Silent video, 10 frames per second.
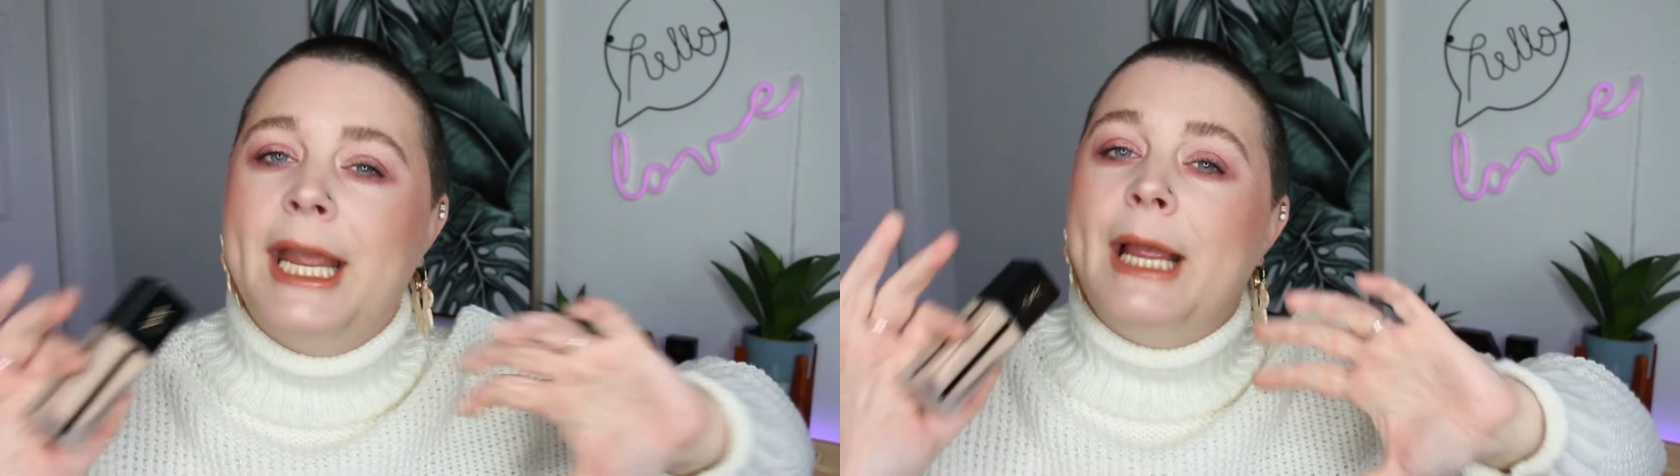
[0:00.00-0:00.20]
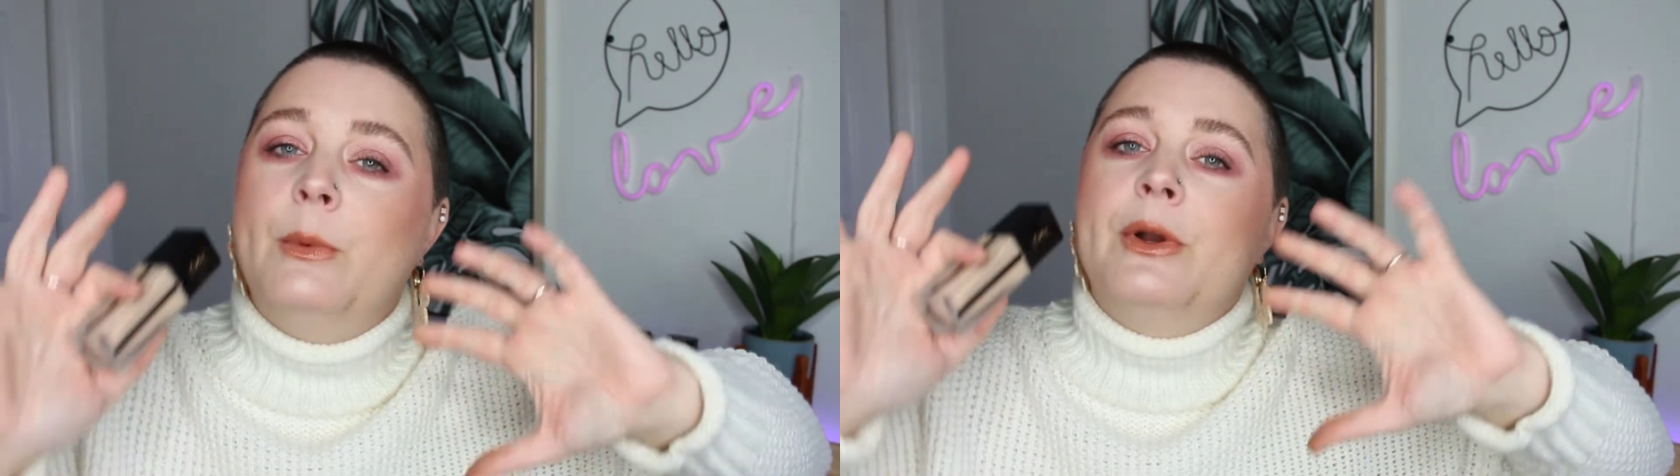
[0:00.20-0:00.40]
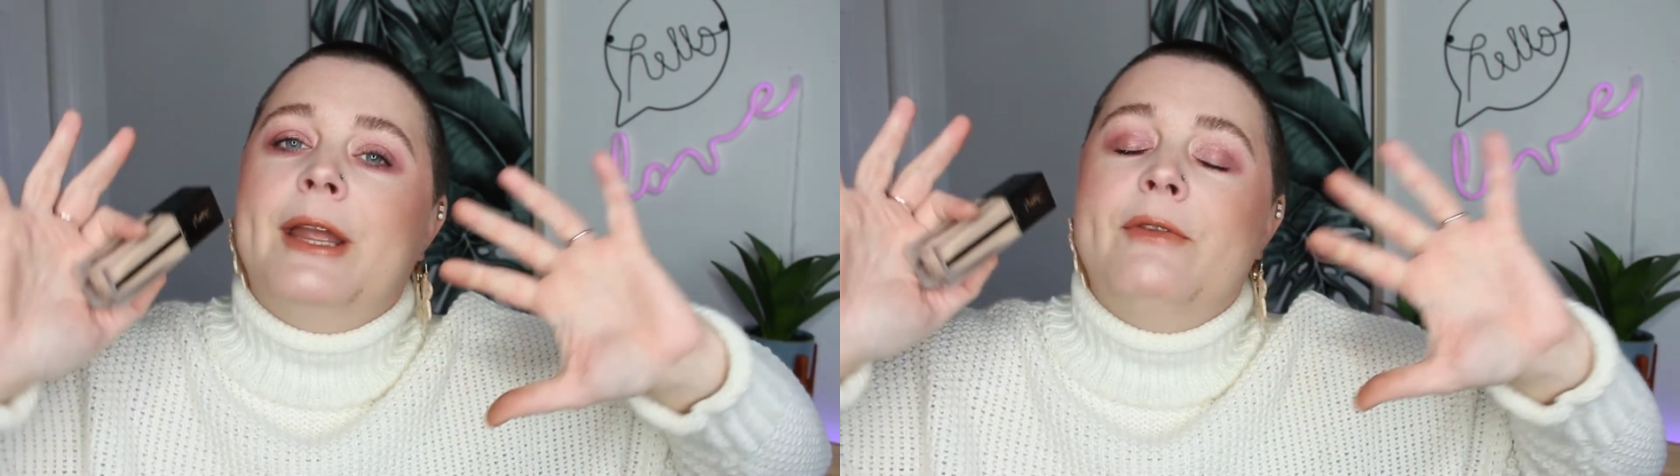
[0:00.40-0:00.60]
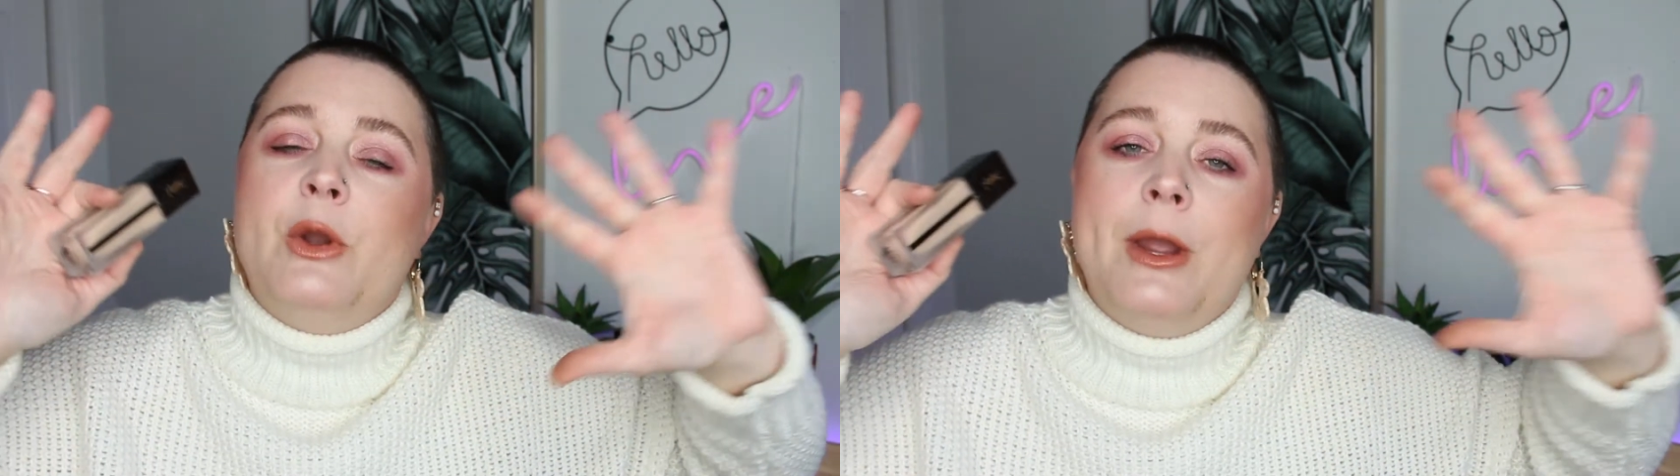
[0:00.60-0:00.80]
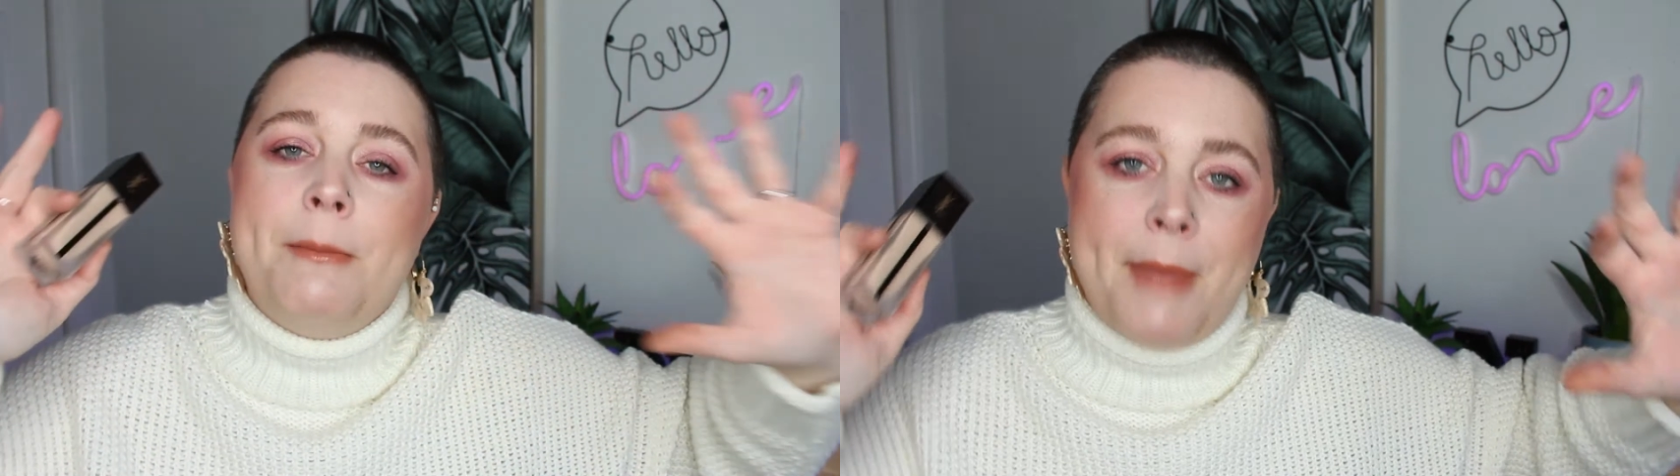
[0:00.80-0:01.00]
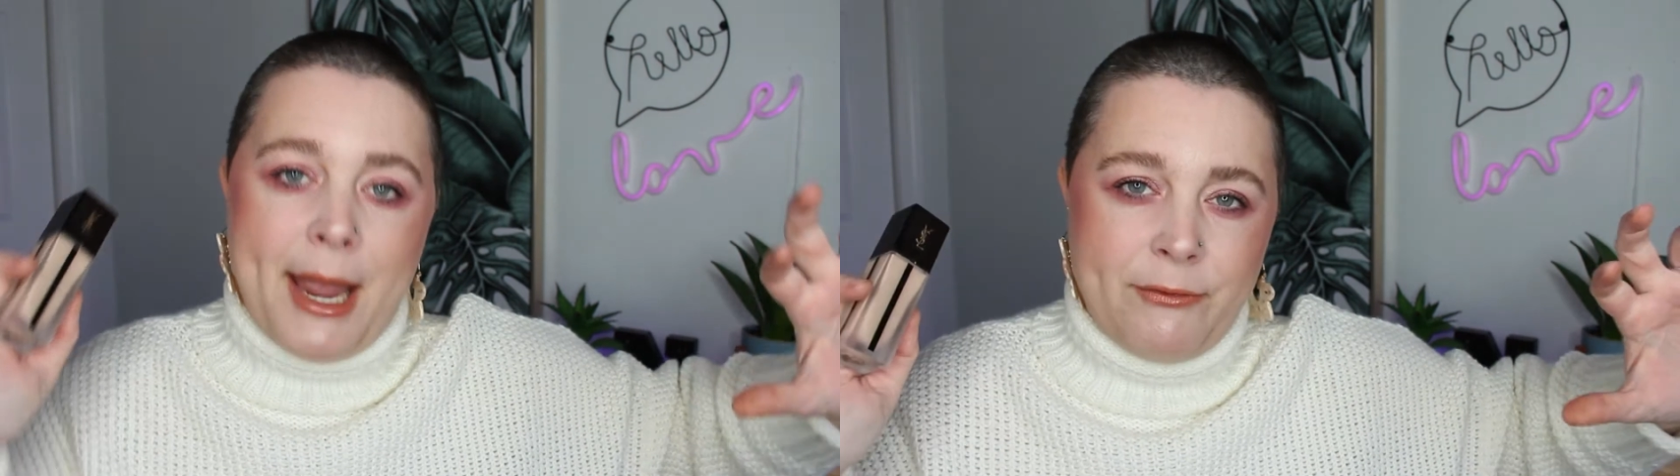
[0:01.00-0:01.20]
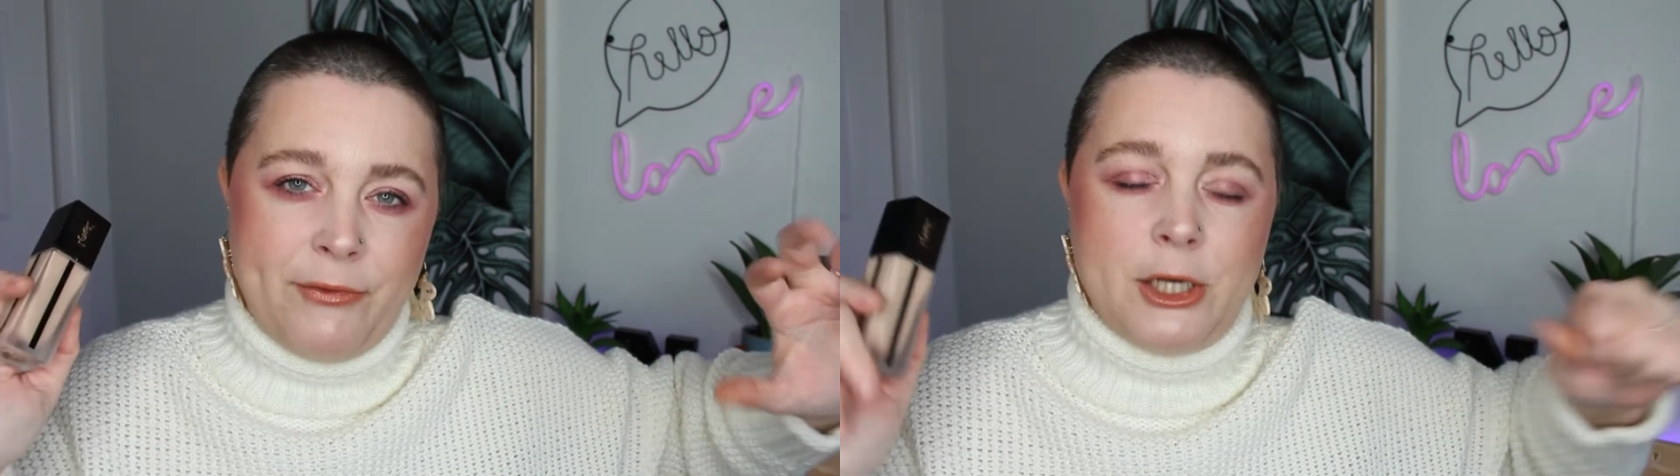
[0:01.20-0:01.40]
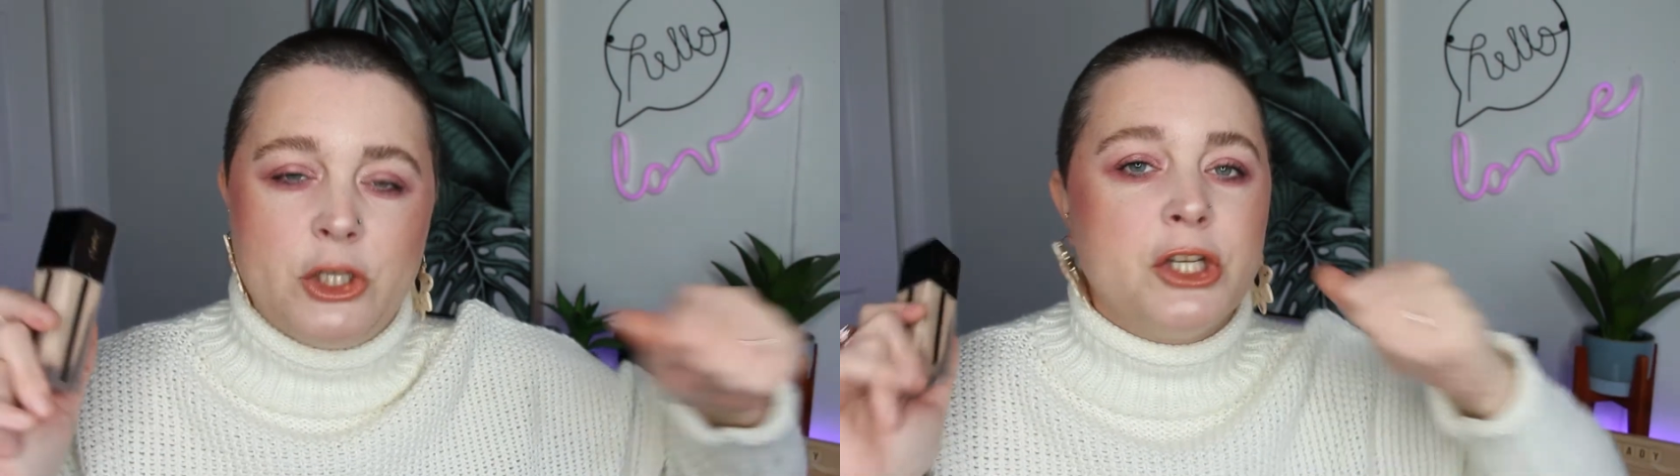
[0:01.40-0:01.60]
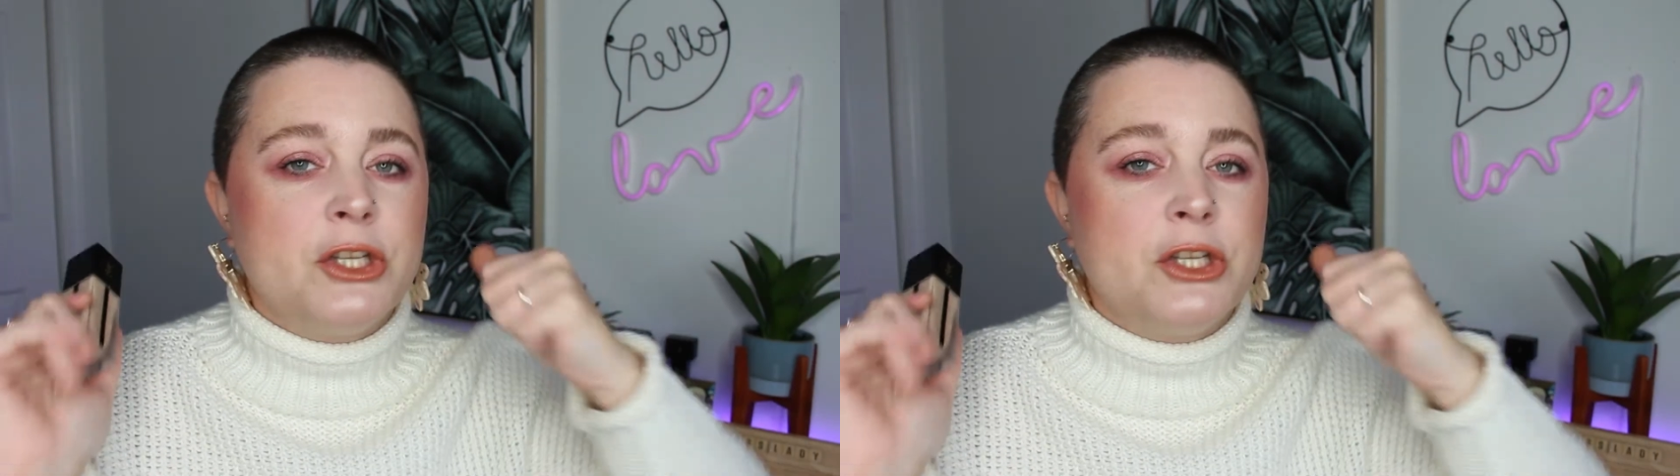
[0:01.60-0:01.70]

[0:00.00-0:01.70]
It will give you a matte finish.